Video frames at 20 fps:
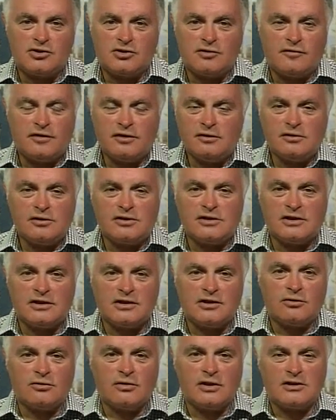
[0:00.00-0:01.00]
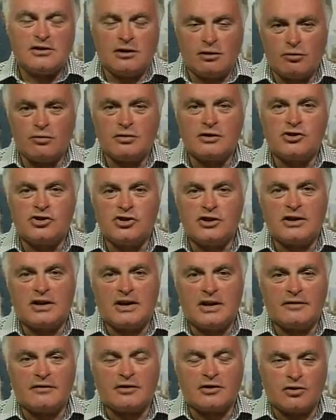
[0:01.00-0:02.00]
she feels that, you know, as long as she
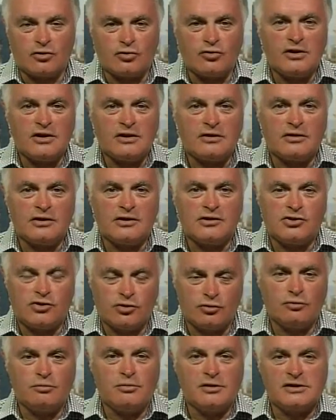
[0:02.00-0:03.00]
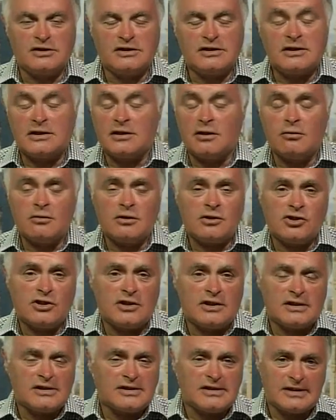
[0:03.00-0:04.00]
can have a career in show business, as long as
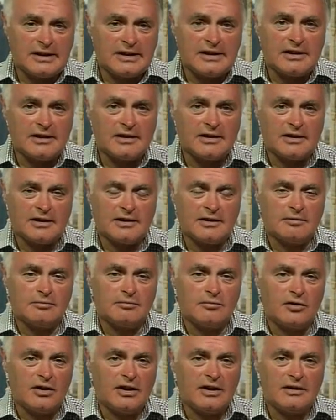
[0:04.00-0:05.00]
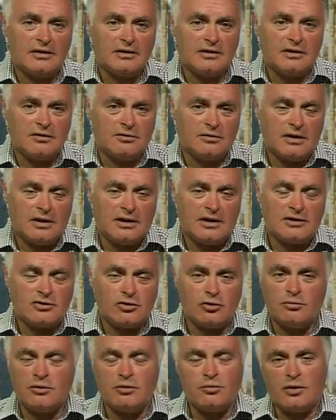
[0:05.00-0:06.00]
she can sing, then, you know,
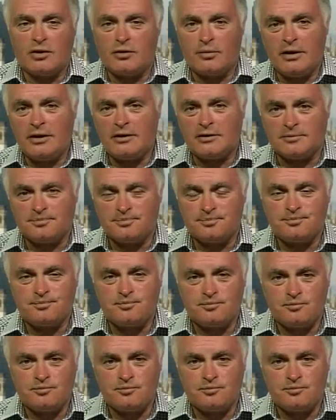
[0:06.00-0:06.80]
it's all been worthwhile.